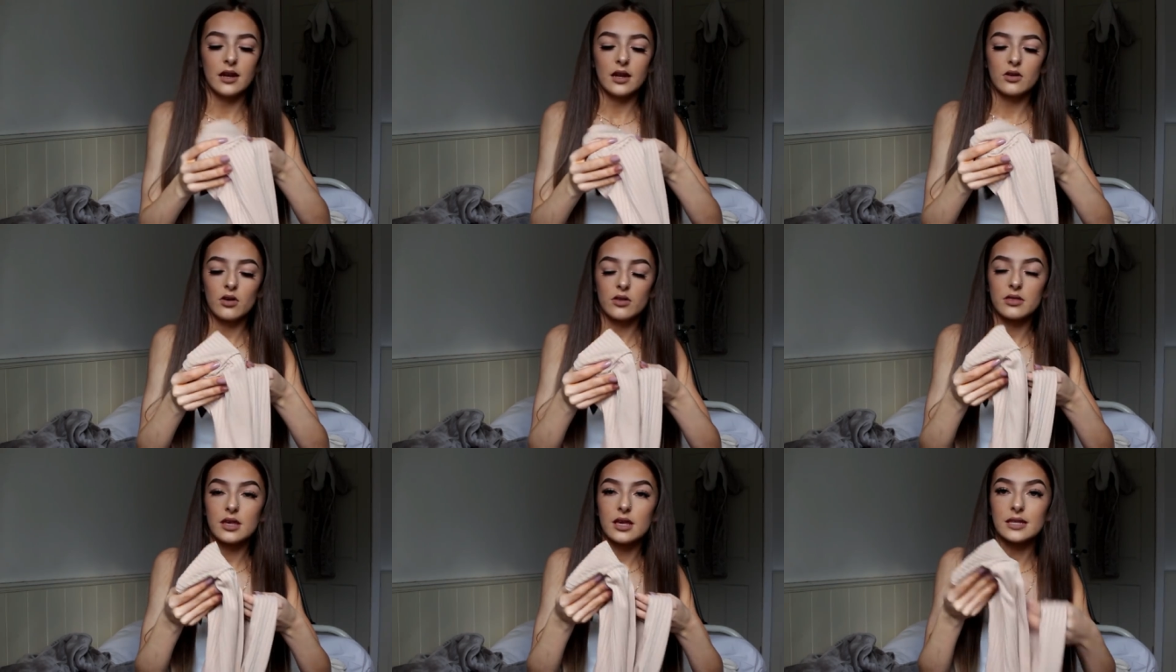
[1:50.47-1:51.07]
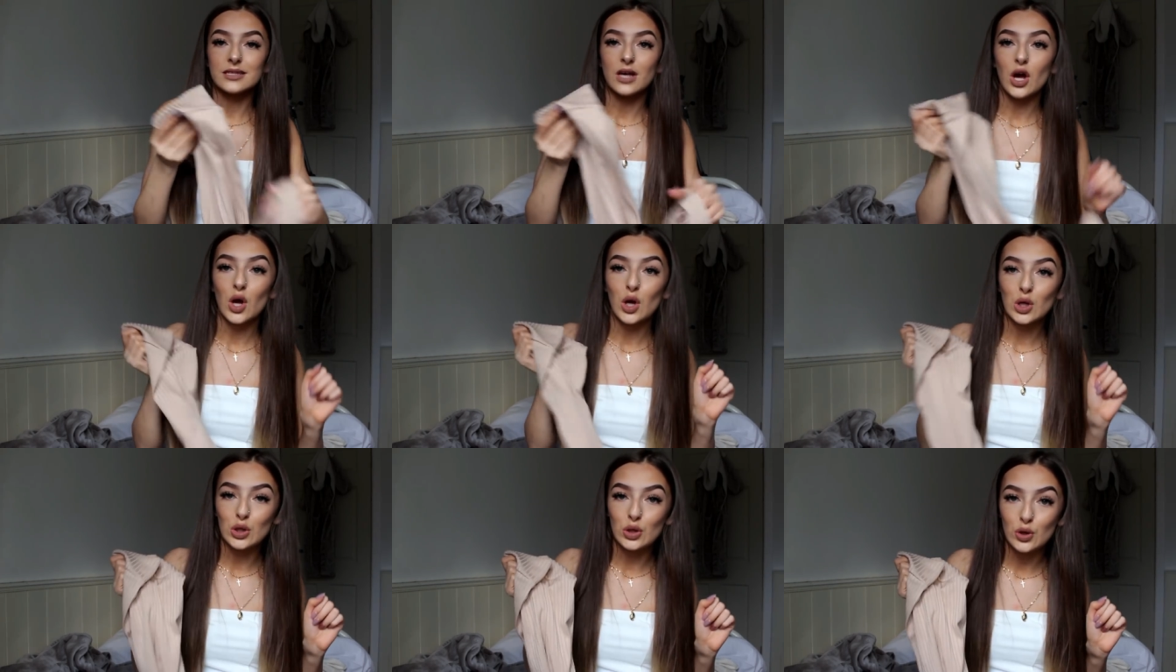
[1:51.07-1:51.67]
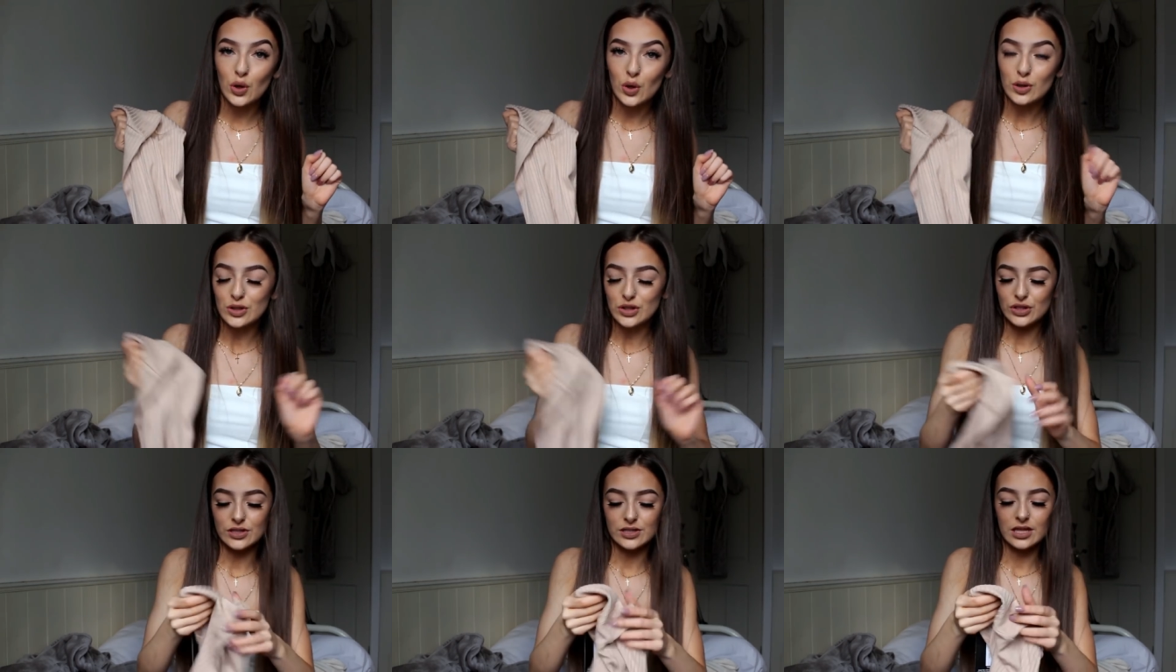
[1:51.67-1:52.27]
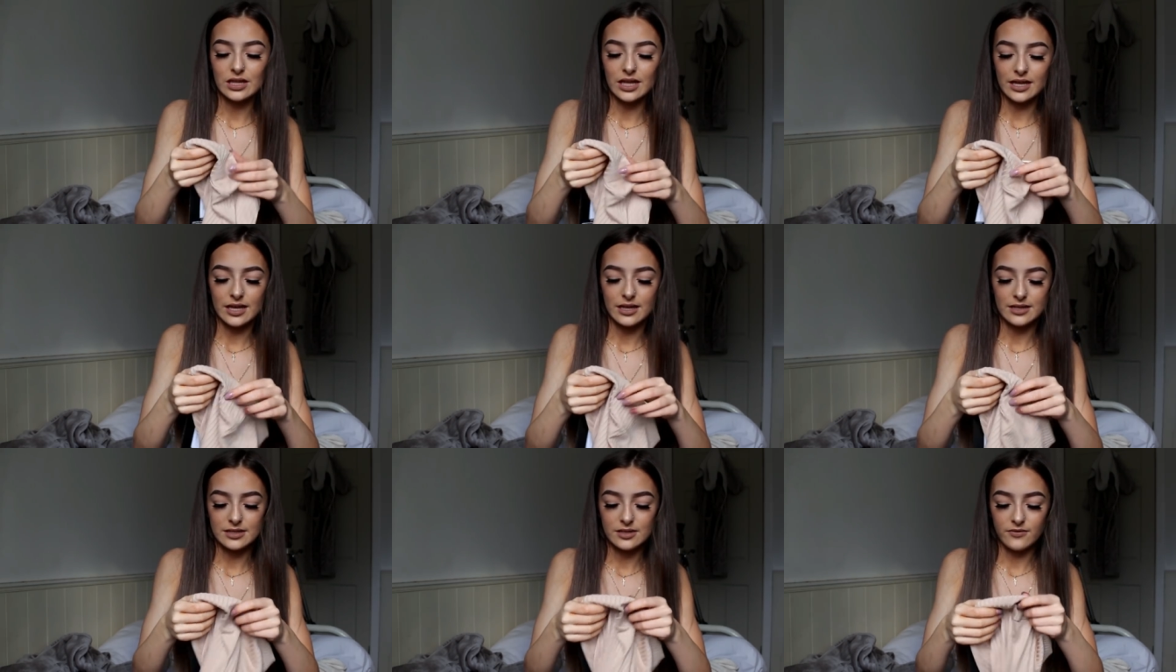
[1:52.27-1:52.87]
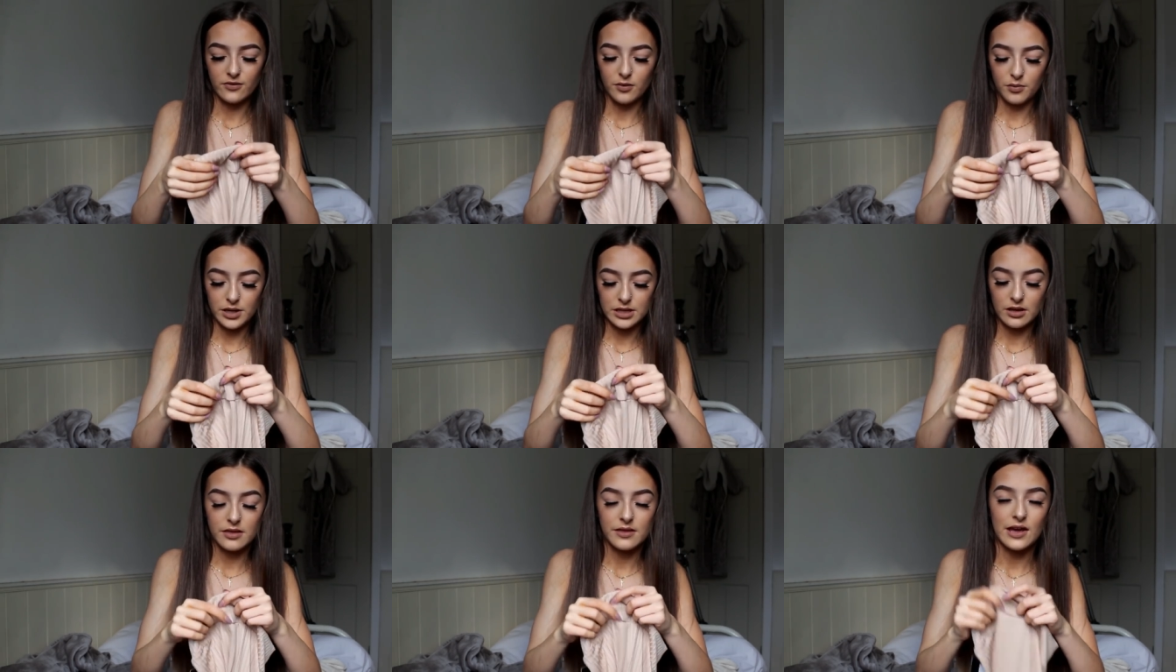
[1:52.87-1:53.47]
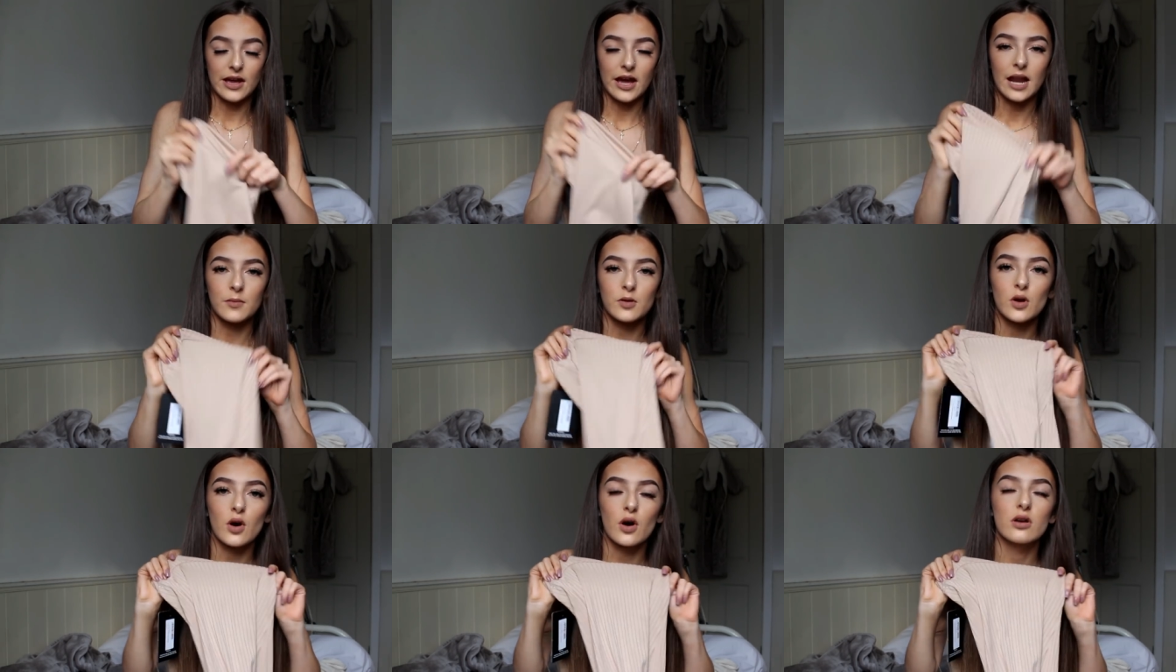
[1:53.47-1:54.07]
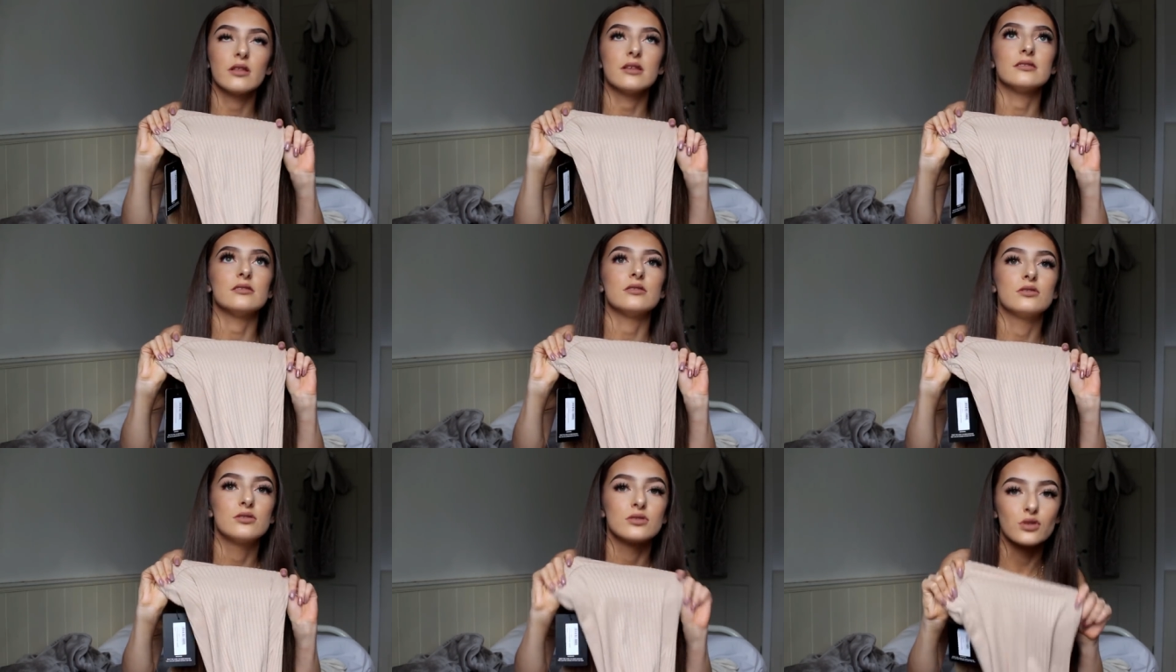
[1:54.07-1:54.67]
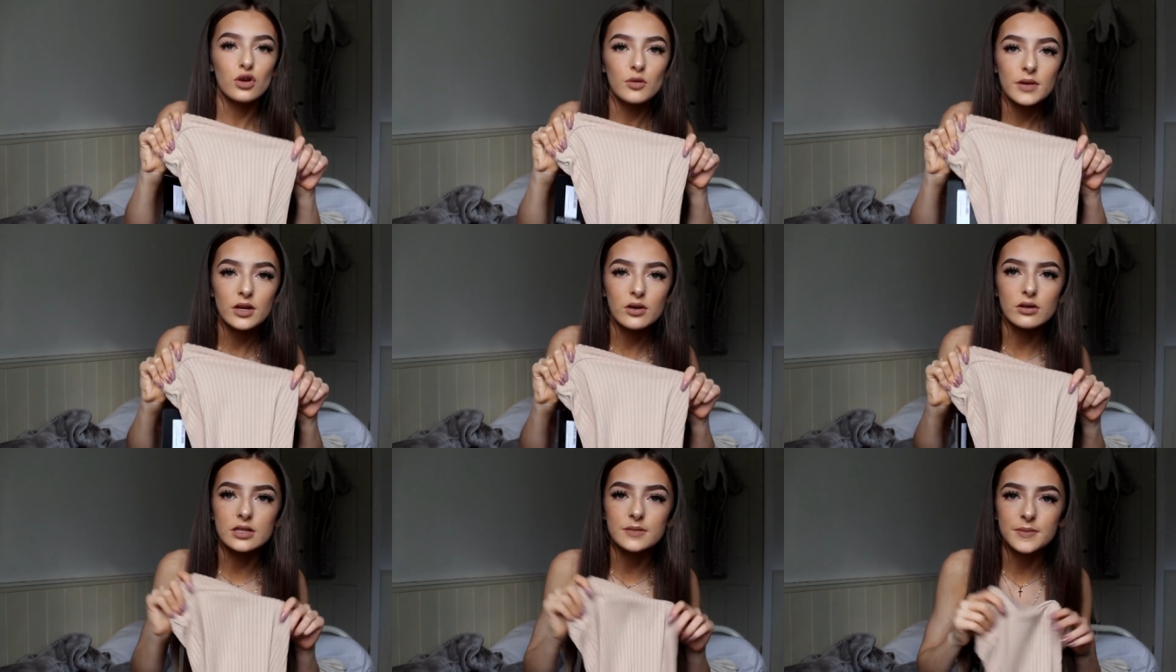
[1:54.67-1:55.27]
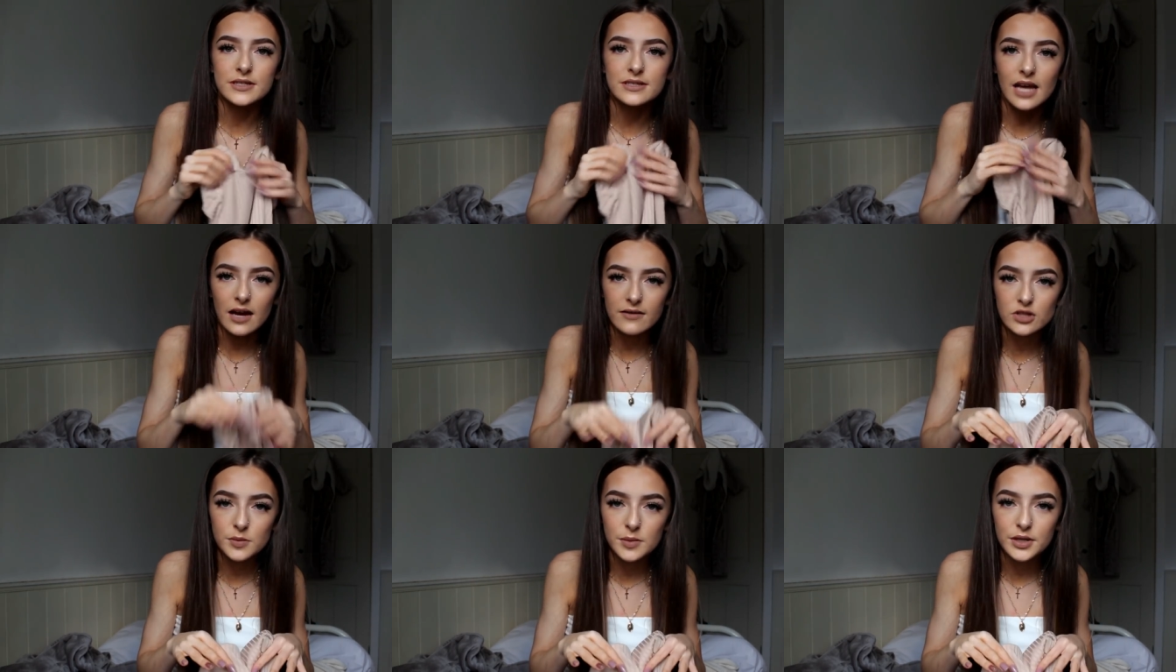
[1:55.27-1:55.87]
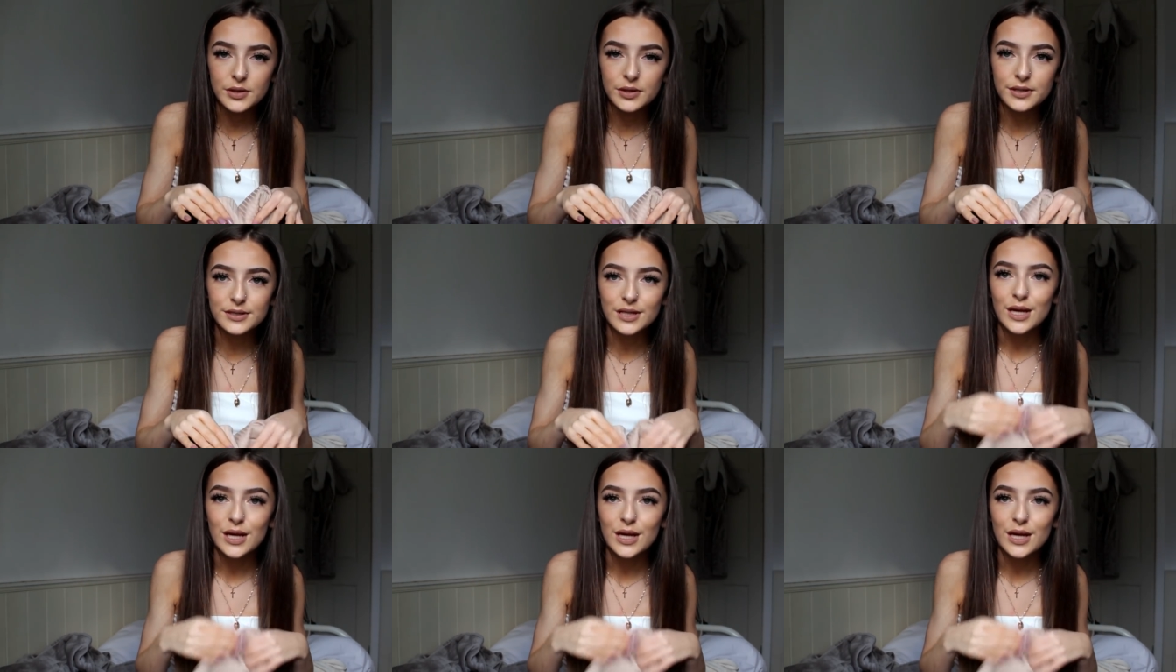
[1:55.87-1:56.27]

then I got these gorgeous leggings from Pretty Little Thing and I'm going to order these in so many colours because they have so many colours.